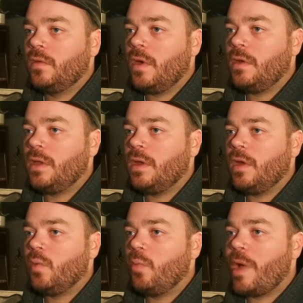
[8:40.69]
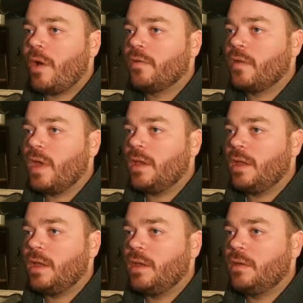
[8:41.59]
Start here, we'll power slide
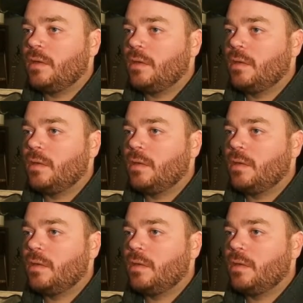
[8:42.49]
in.